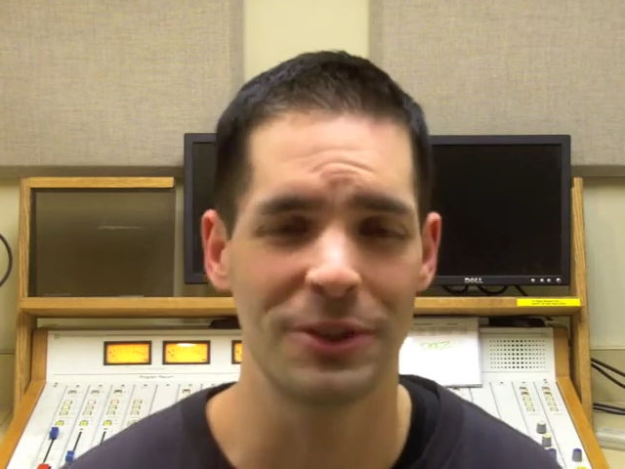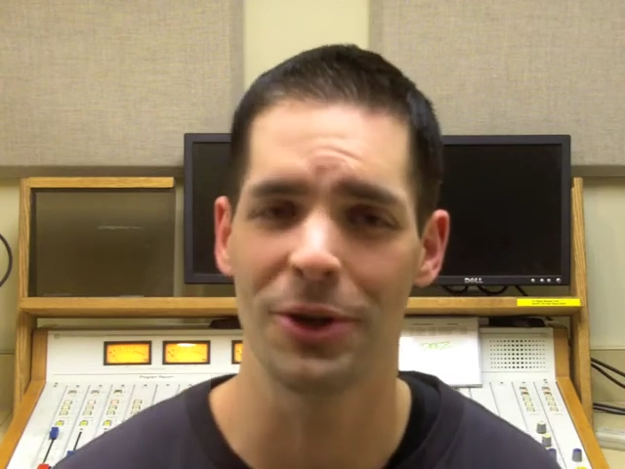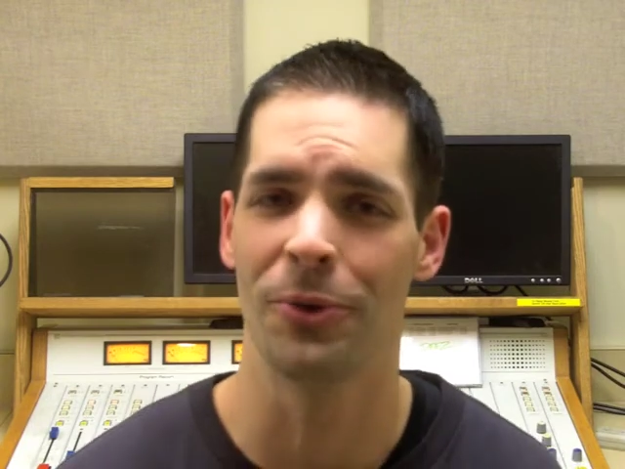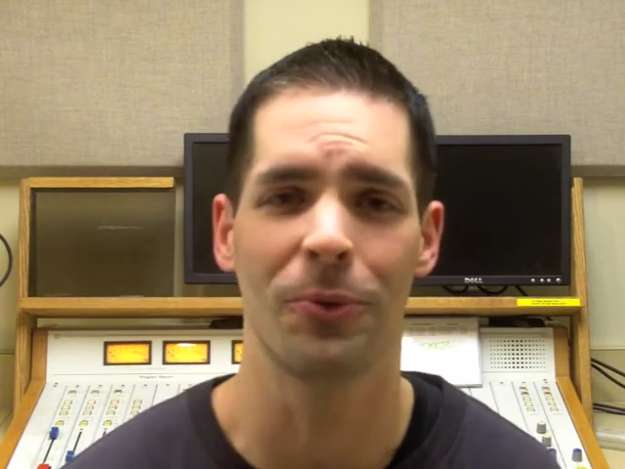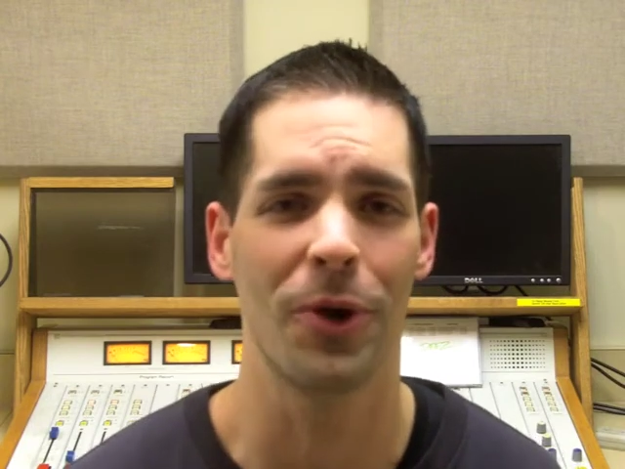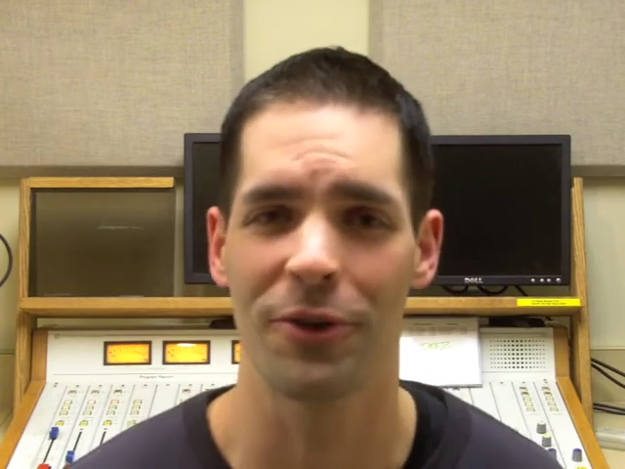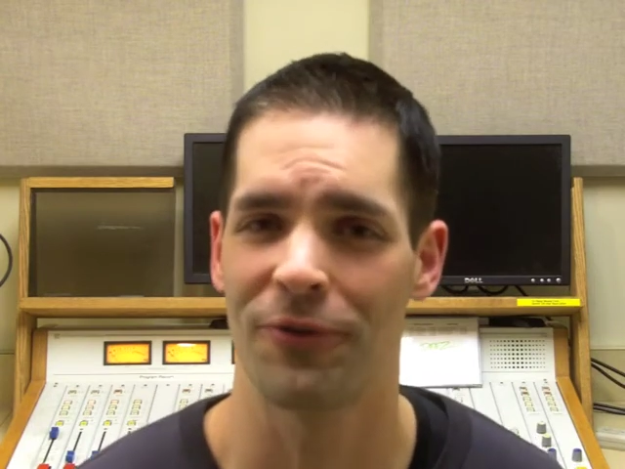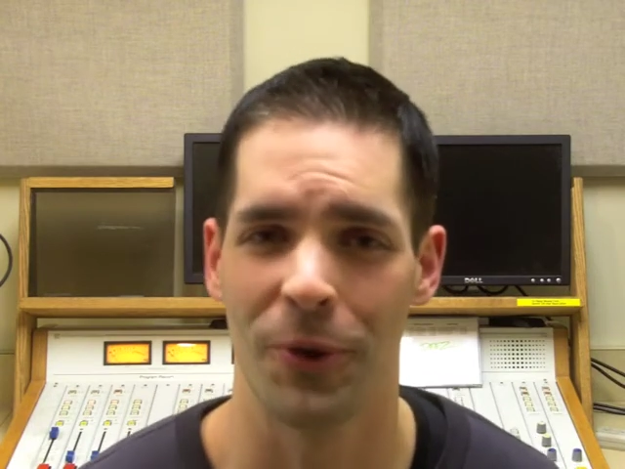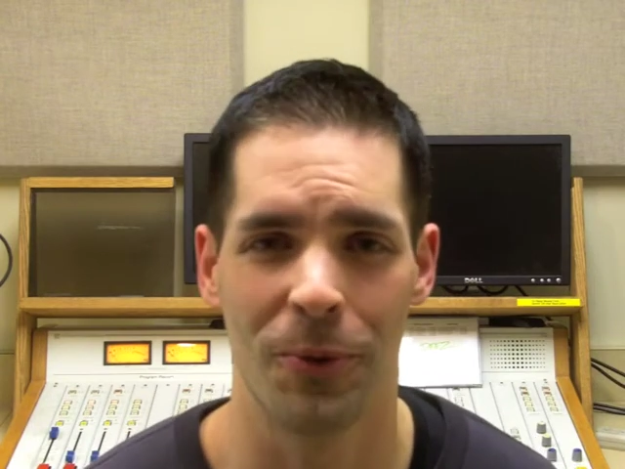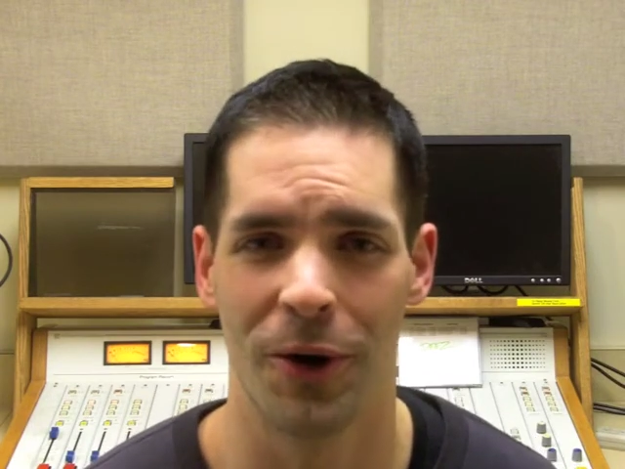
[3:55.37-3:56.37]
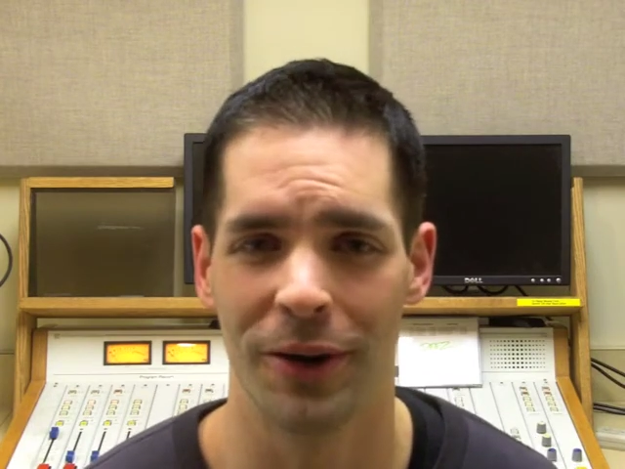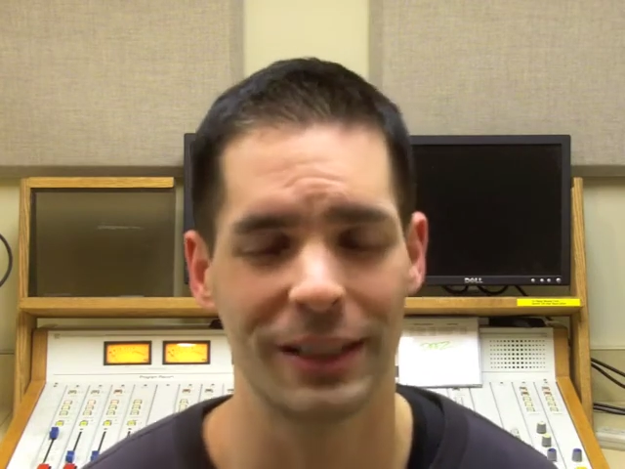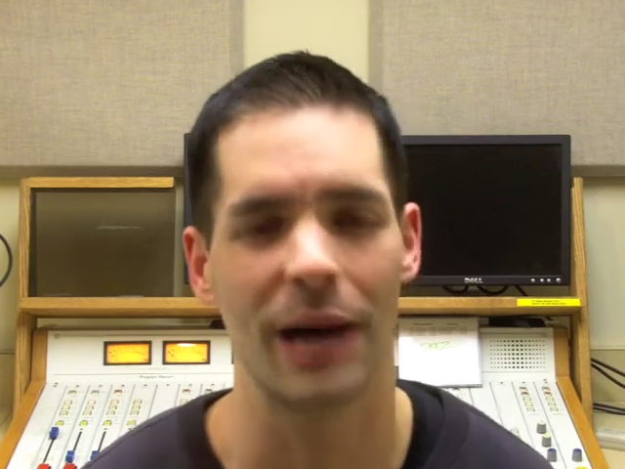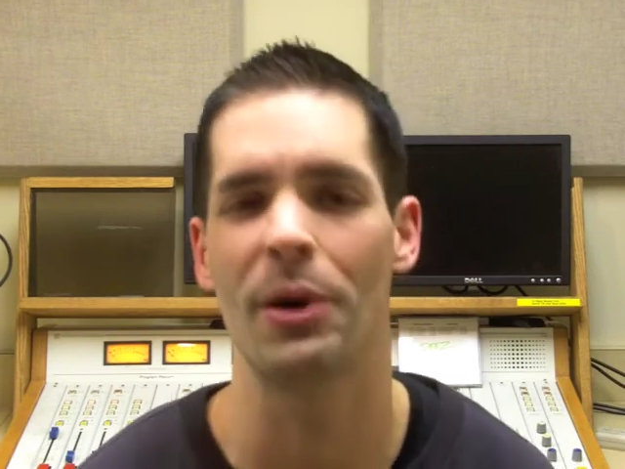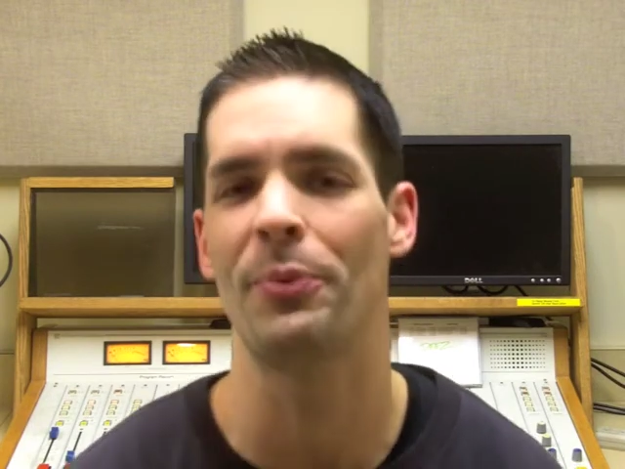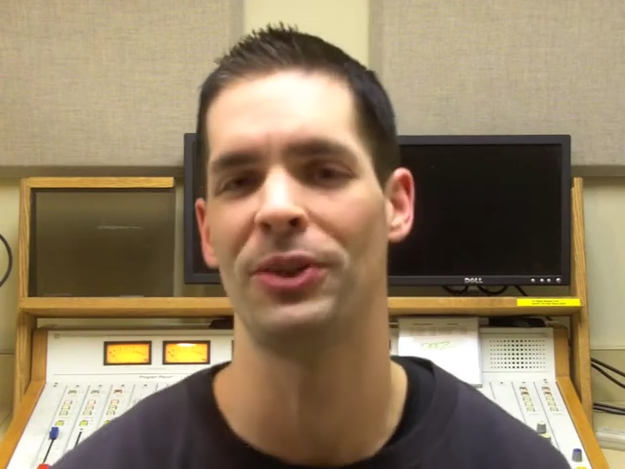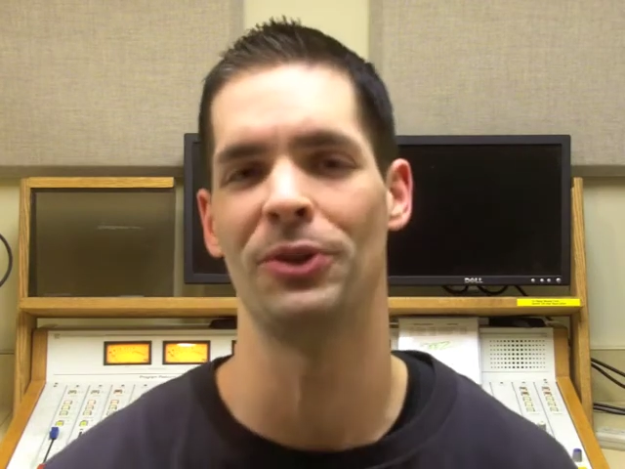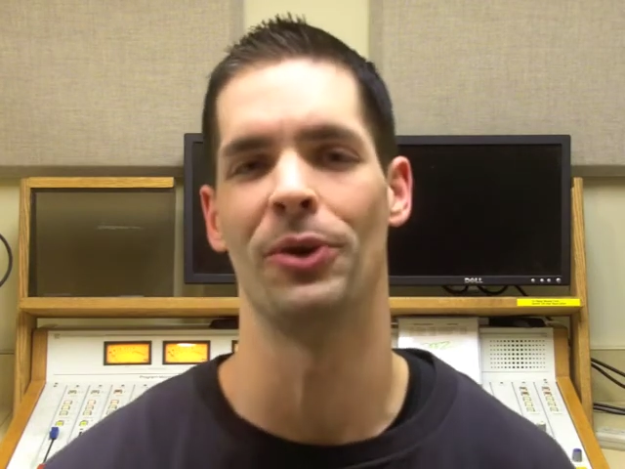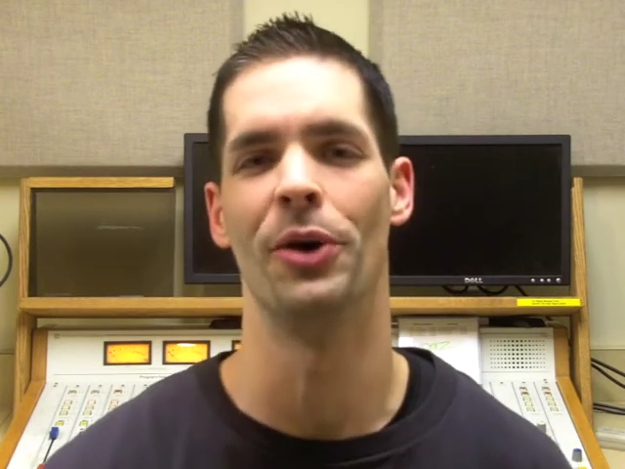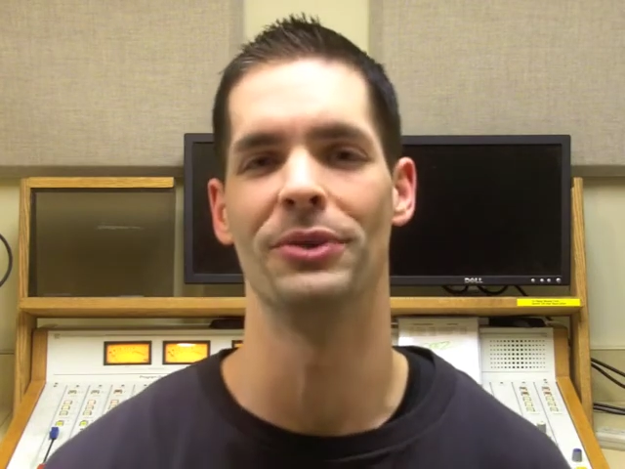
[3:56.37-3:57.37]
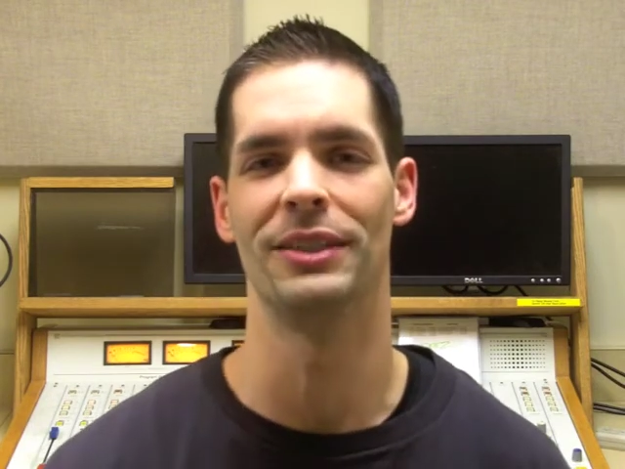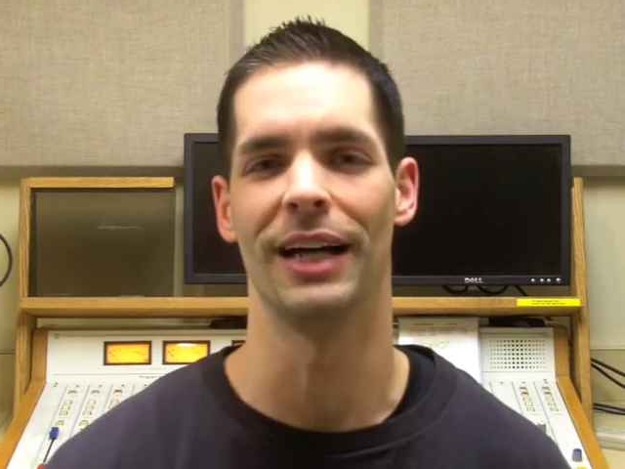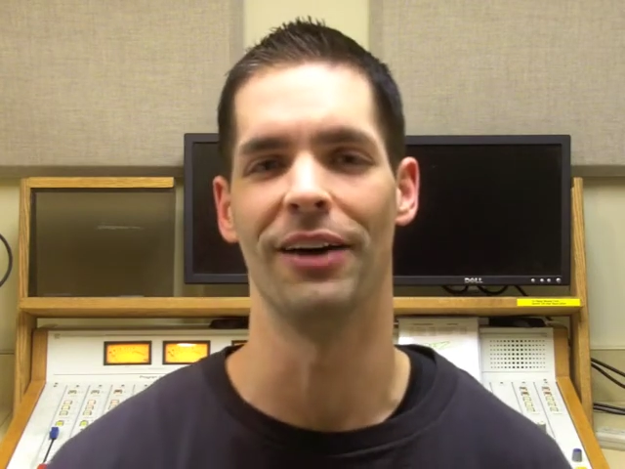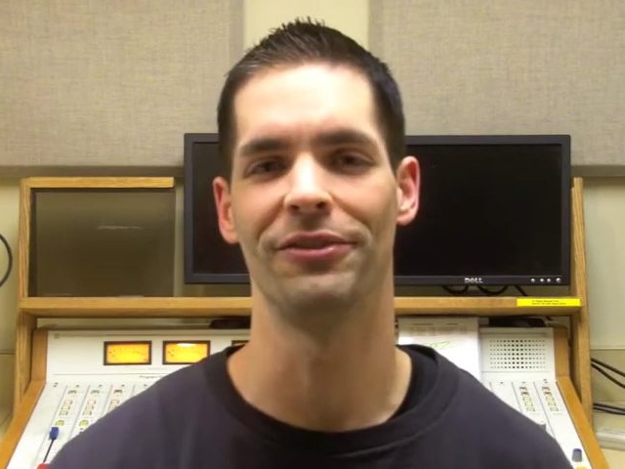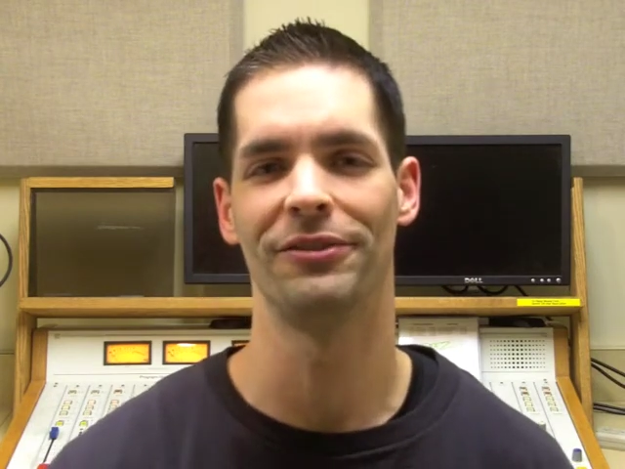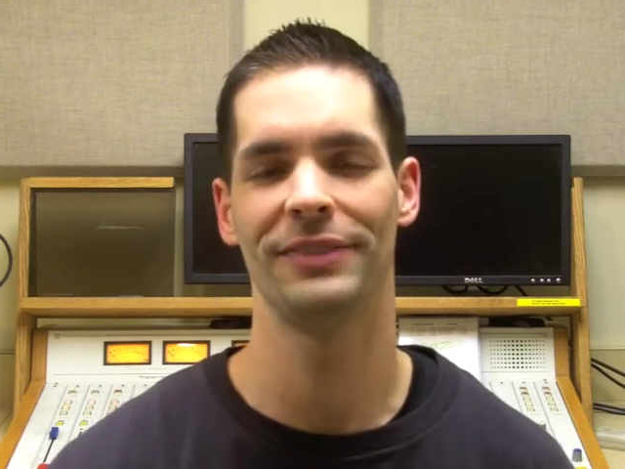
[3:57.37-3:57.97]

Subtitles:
Dude, word for word, come up with your own stuff.